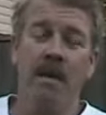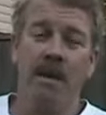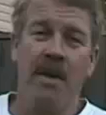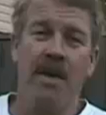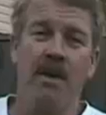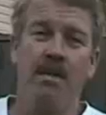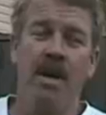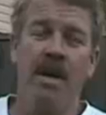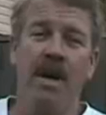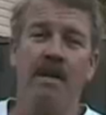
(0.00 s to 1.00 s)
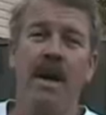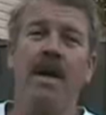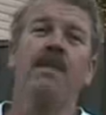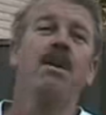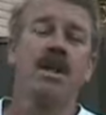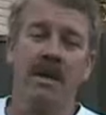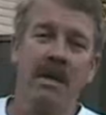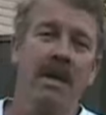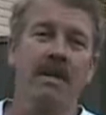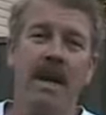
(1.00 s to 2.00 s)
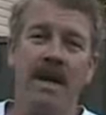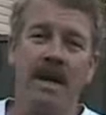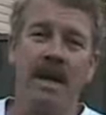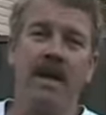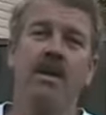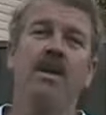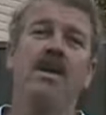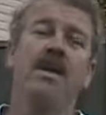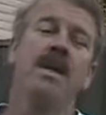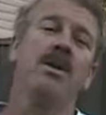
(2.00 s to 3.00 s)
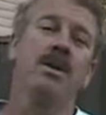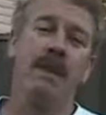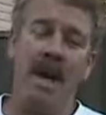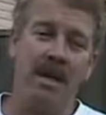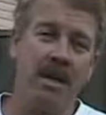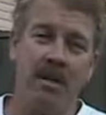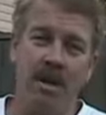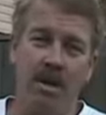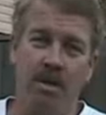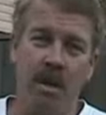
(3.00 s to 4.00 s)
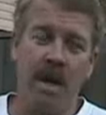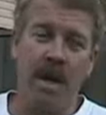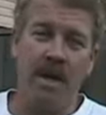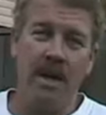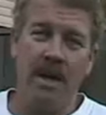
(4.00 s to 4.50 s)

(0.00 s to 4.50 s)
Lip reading: but then your brain automatically puts everything back together when the scene goes back to the original plot.